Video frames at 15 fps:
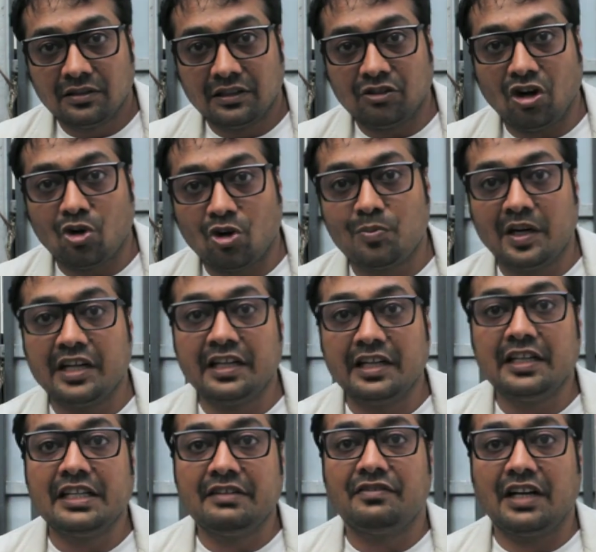Dogma did
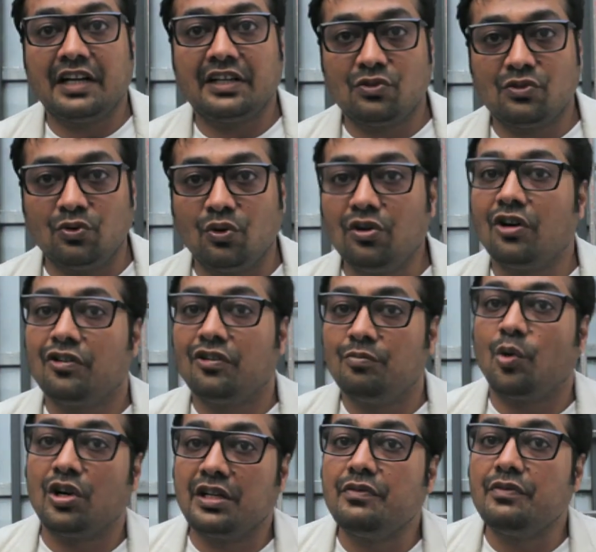give rise to a whole lot of
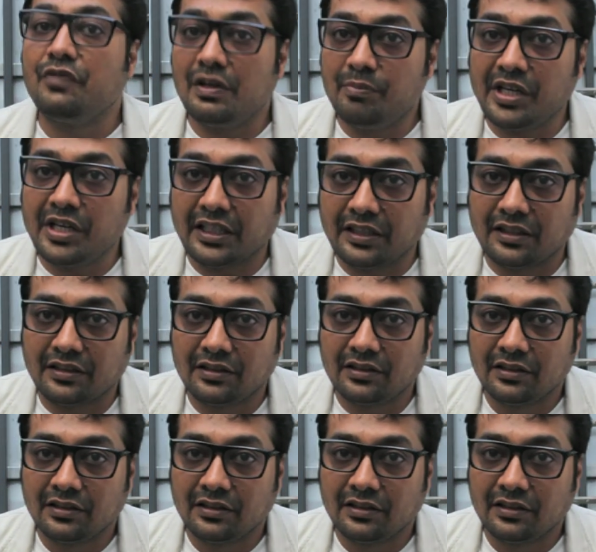modern filmmaking.